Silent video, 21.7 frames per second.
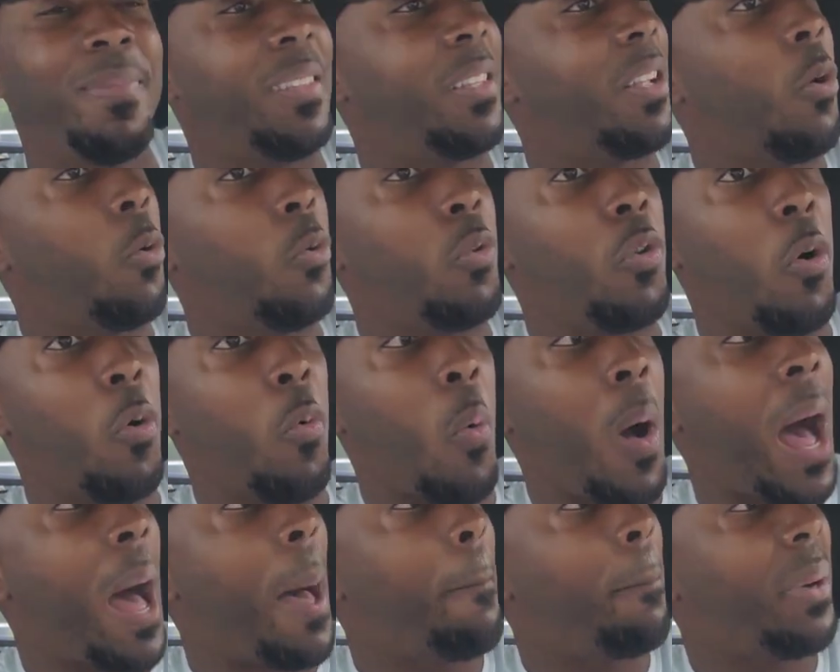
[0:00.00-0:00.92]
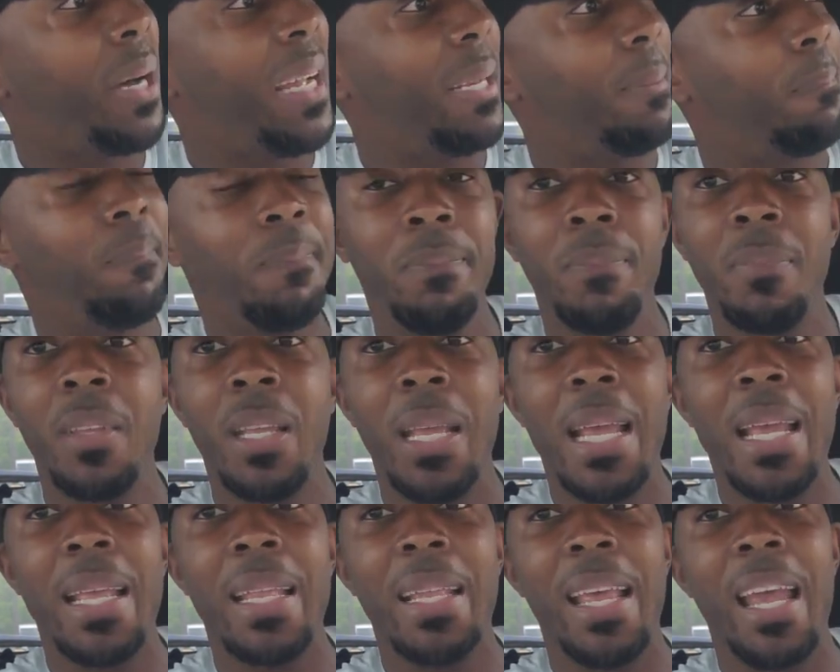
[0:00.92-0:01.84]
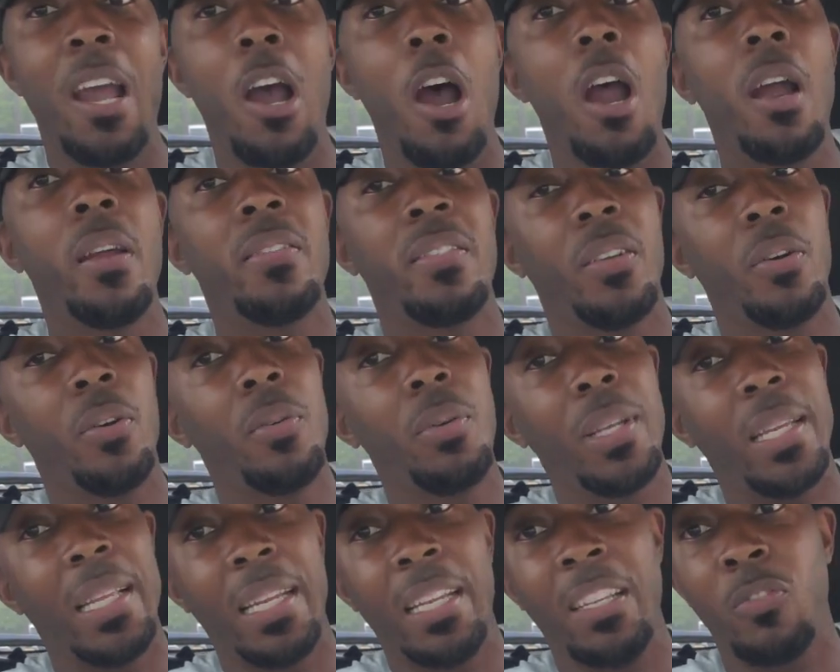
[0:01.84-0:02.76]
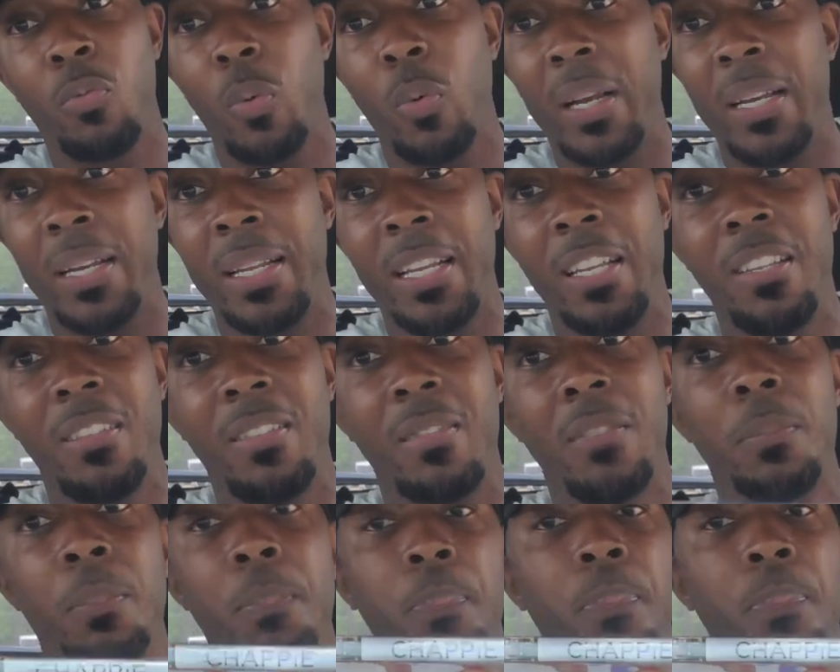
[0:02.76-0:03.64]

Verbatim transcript: Don't know why, but they are, so it is what it is.